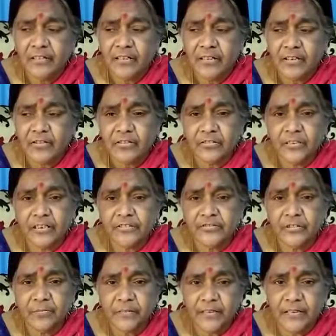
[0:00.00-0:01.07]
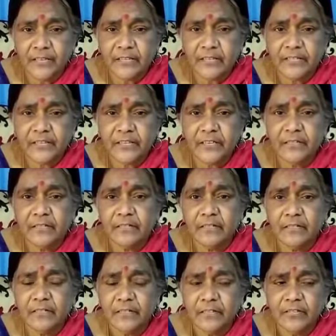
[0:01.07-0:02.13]
a contractual faculty
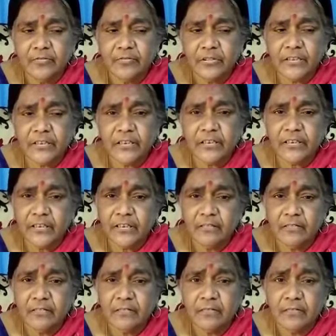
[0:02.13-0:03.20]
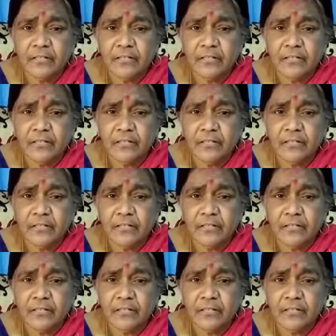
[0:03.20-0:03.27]
working in